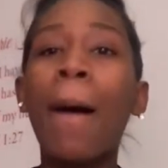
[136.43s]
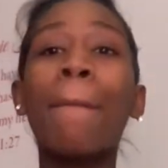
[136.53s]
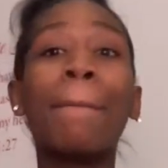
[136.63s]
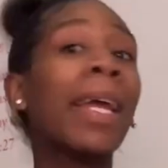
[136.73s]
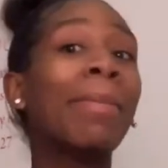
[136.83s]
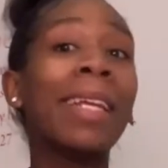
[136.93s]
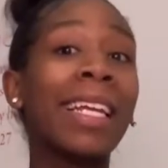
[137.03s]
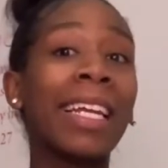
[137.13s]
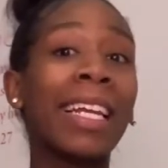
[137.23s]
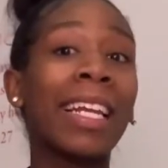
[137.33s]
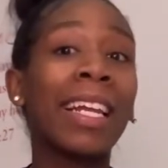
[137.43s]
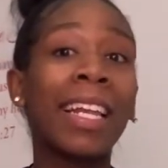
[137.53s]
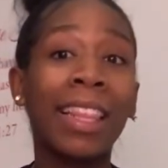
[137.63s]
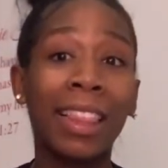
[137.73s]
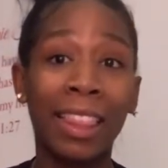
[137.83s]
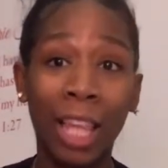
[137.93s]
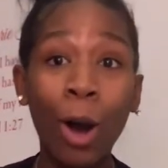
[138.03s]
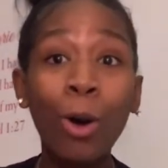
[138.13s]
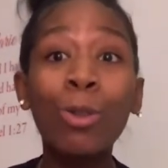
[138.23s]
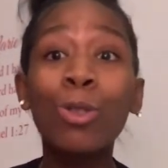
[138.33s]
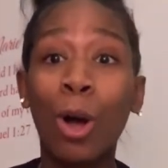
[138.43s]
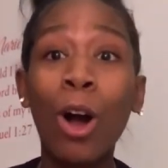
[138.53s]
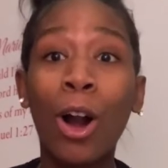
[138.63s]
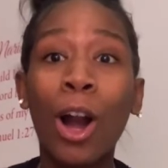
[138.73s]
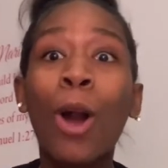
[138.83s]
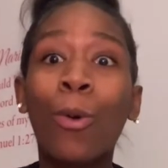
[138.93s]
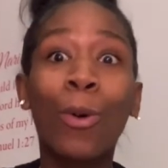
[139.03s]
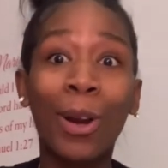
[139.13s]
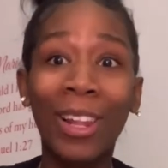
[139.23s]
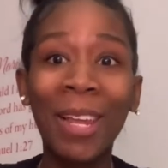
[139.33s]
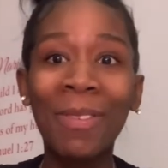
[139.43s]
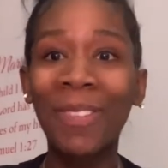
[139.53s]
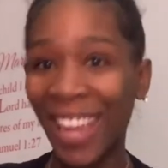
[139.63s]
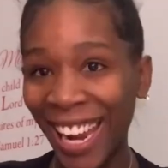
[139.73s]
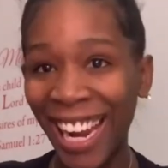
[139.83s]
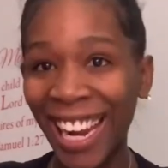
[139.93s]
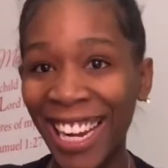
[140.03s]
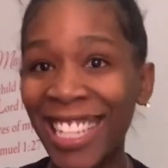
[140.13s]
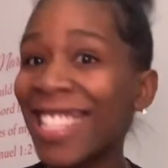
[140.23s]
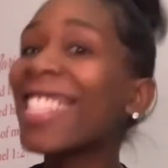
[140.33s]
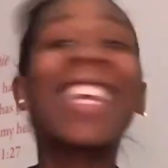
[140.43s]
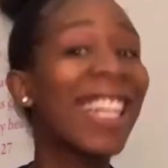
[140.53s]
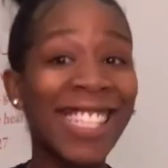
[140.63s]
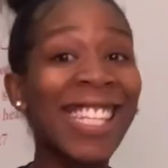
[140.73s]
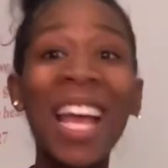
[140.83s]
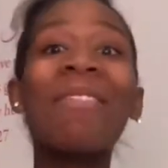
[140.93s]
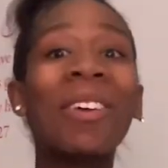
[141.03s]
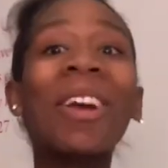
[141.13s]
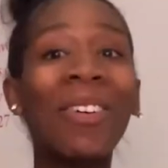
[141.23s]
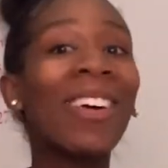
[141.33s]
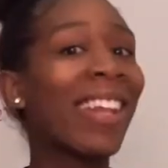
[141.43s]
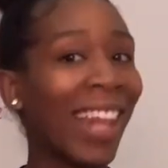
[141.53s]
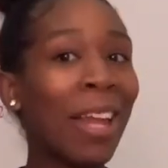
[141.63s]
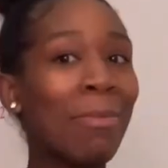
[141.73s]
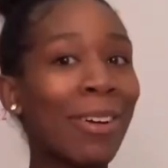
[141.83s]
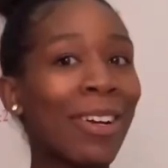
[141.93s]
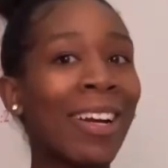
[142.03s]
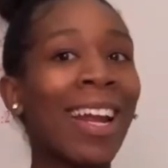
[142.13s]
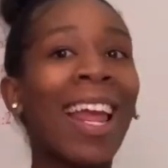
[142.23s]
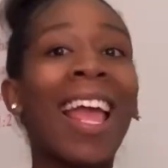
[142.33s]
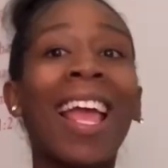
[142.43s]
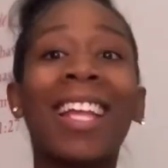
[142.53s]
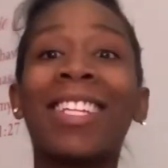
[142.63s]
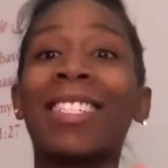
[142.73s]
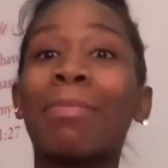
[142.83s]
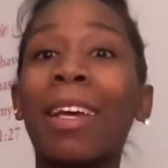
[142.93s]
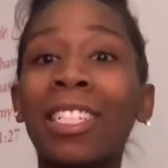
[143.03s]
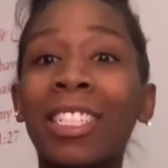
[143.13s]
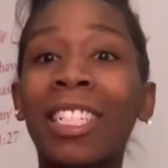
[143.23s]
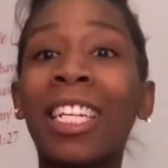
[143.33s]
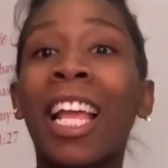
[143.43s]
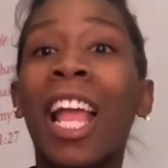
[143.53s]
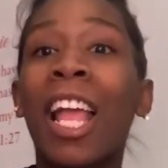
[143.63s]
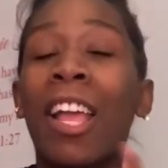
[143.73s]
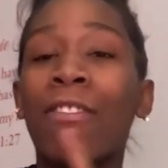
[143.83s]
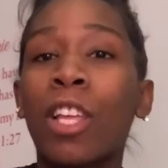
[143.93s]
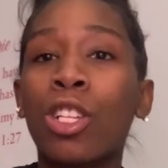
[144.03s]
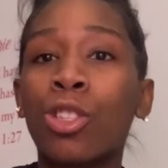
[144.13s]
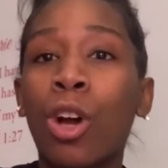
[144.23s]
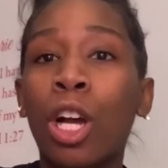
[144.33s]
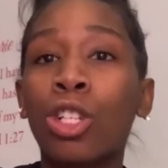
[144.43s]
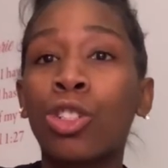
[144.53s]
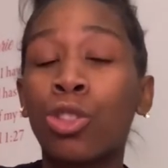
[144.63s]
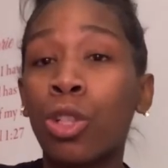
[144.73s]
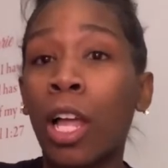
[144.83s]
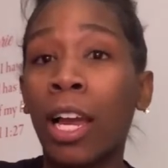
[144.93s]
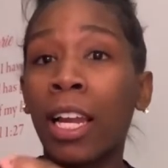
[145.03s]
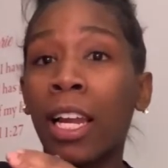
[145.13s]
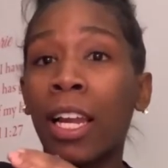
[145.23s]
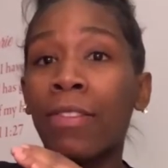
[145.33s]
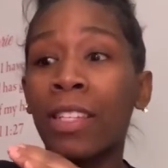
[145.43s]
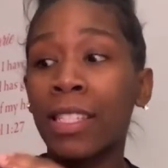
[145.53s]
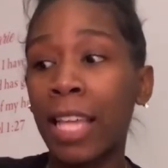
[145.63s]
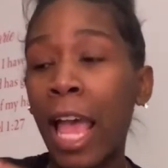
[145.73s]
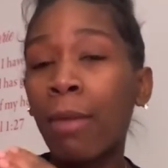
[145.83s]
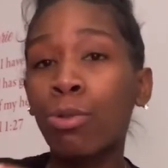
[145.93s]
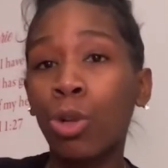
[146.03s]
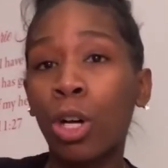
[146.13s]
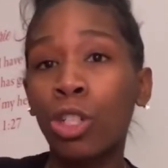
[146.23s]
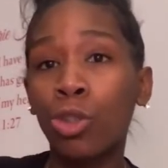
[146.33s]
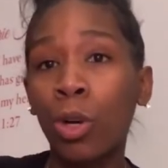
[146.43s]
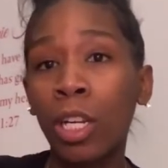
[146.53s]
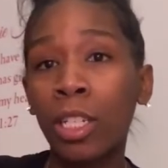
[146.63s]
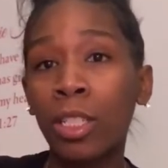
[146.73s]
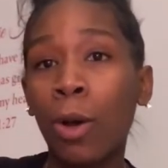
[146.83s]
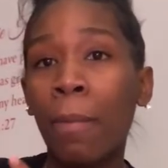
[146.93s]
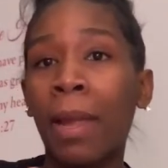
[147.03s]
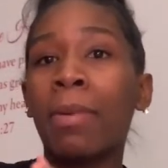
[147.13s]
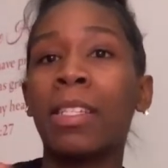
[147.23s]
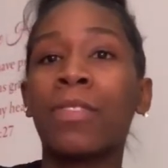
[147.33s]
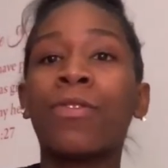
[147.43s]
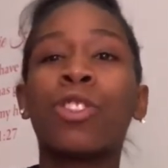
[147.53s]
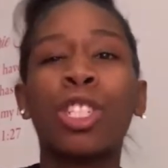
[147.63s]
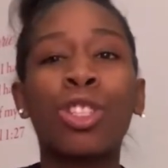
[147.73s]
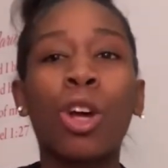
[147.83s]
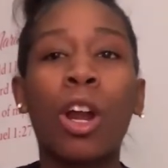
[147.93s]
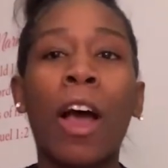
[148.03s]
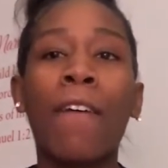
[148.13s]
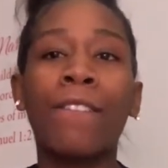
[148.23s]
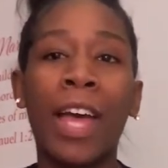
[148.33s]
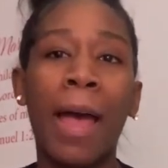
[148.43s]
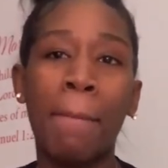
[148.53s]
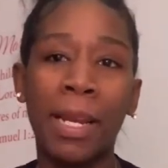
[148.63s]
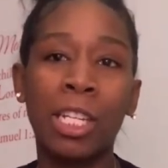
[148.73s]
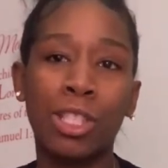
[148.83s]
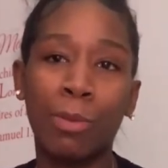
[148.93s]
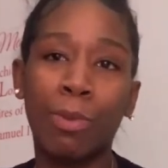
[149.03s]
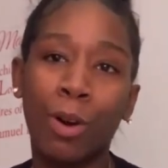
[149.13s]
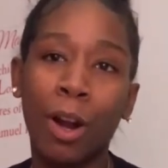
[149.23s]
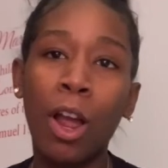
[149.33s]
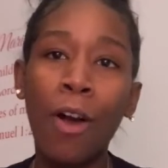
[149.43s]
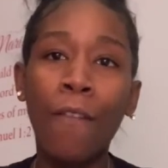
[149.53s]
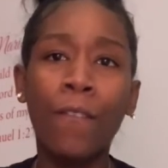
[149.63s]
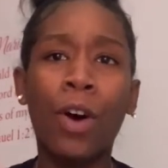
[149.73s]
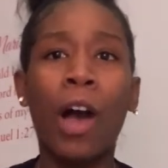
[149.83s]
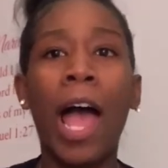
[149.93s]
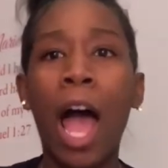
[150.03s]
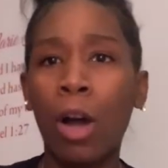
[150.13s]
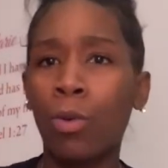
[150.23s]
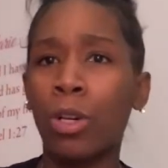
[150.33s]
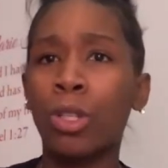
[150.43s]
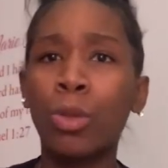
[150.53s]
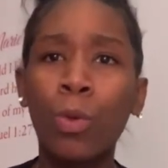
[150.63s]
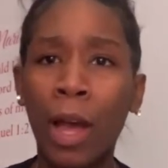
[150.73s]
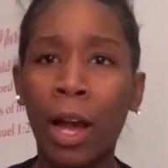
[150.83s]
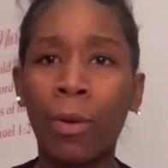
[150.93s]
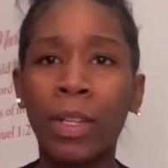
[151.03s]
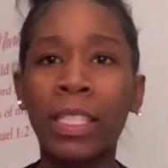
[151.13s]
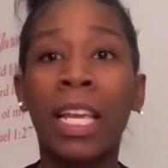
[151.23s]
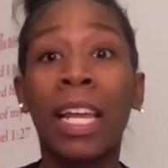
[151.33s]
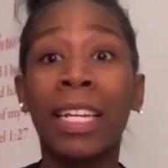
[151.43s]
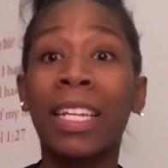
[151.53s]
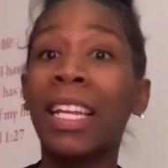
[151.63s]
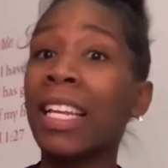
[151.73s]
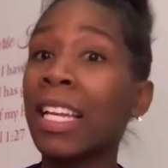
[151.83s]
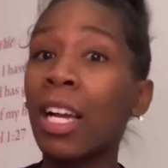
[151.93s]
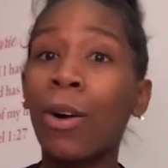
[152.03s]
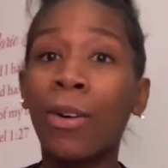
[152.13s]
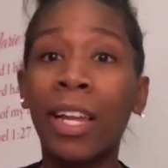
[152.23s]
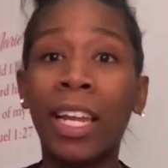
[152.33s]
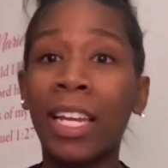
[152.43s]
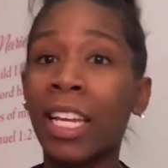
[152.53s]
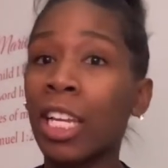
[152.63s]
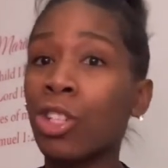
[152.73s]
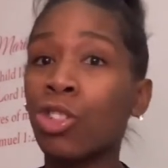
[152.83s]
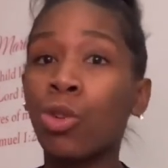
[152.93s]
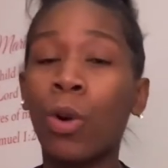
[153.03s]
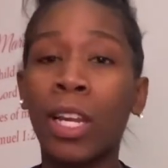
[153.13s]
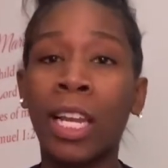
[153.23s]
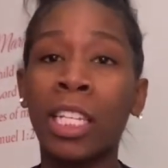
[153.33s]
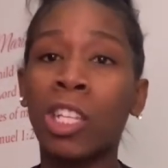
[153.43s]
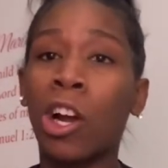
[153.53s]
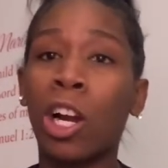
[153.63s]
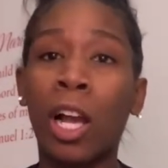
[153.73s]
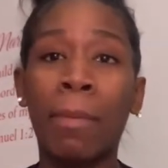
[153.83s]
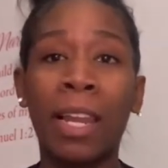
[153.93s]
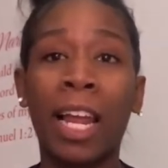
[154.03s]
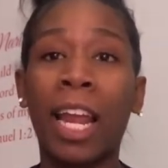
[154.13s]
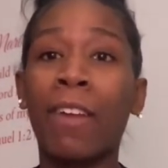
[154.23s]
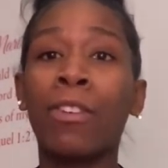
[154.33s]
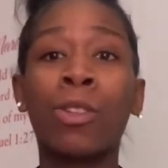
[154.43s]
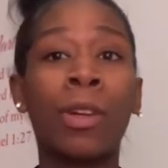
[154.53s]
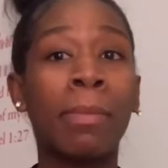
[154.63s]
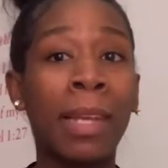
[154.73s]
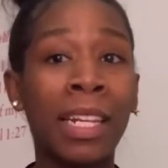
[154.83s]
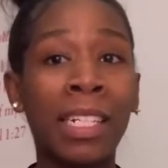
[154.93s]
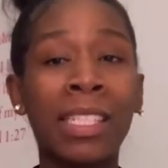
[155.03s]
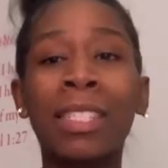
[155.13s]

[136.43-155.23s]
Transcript: baby, those are real labor pains. It's time to go in labor. And especially if they start, like, if the time starts shortening, so maybe it's, it started out five minutes apart for an hour or two hours. Then it go ahead and get short and they start coming like every three minutes.